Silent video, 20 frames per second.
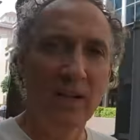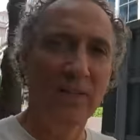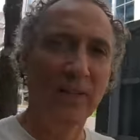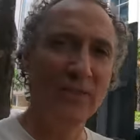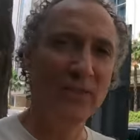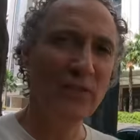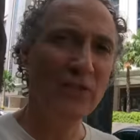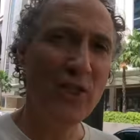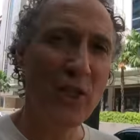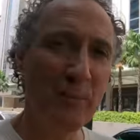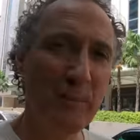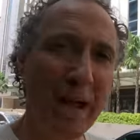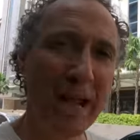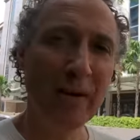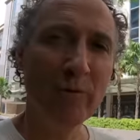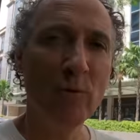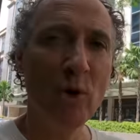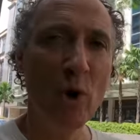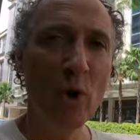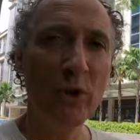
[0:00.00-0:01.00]
This is the
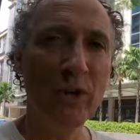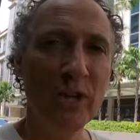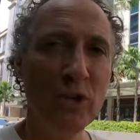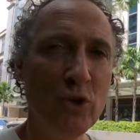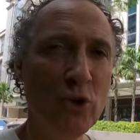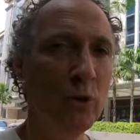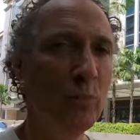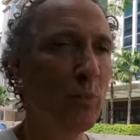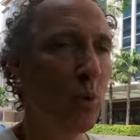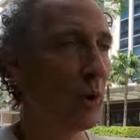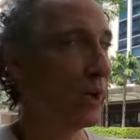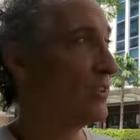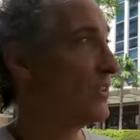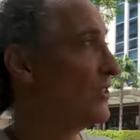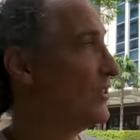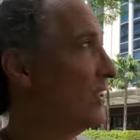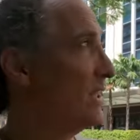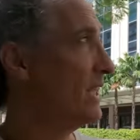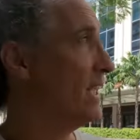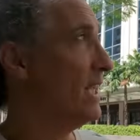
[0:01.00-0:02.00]
main road in Newport
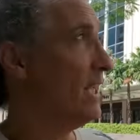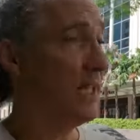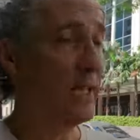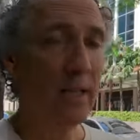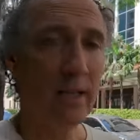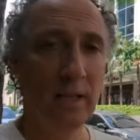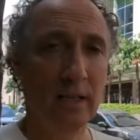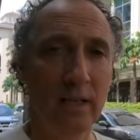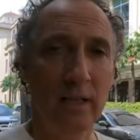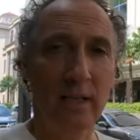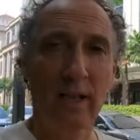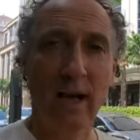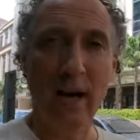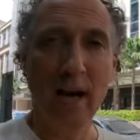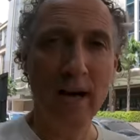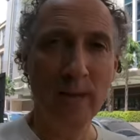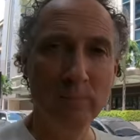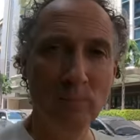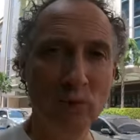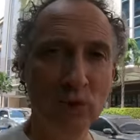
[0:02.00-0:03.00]
City.
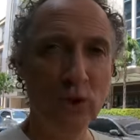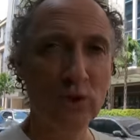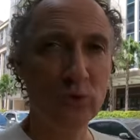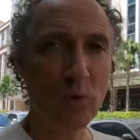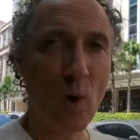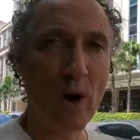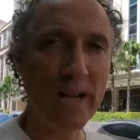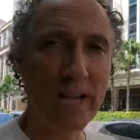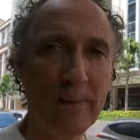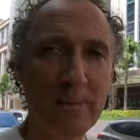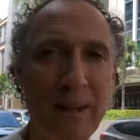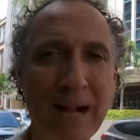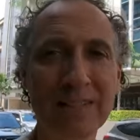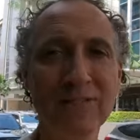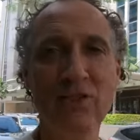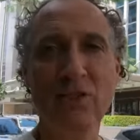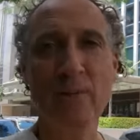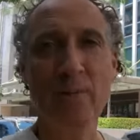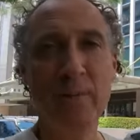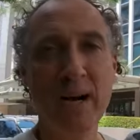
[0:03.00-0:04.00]
I'm just walking
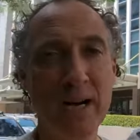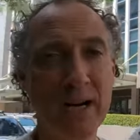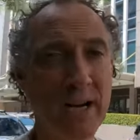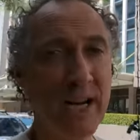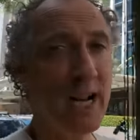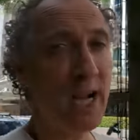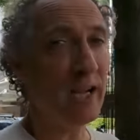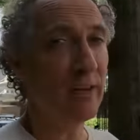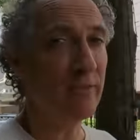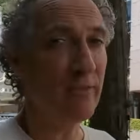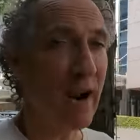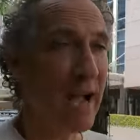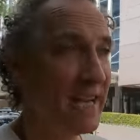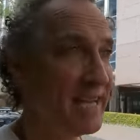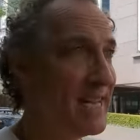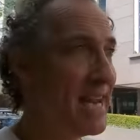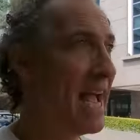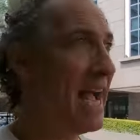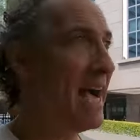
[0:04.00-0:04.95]
past the Marriott right